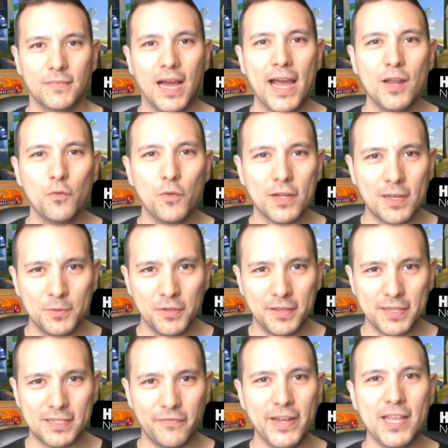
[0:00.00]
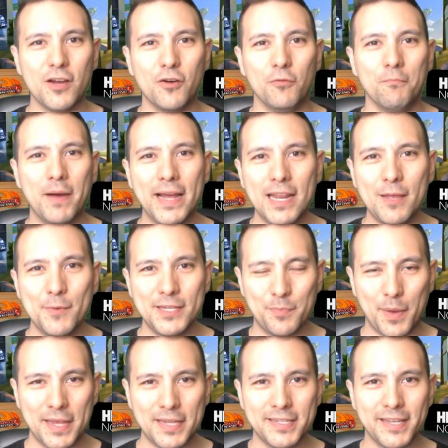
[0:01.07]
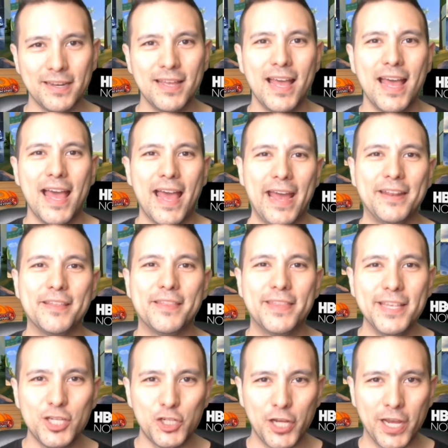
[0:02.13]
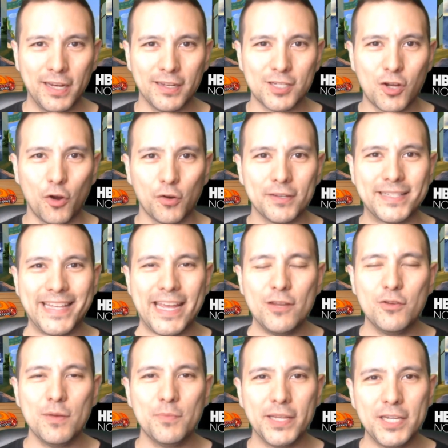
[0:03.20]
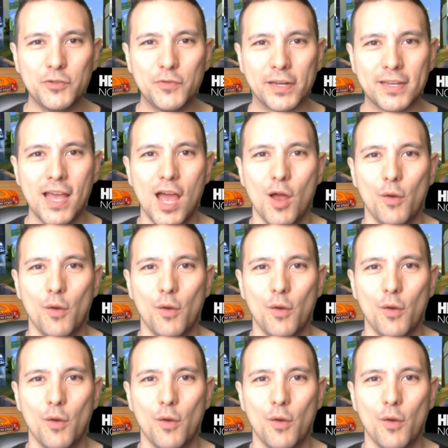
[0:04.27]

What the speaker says: Hi and welcome to this video. My name is Sebastian and this channel is called Daydream District,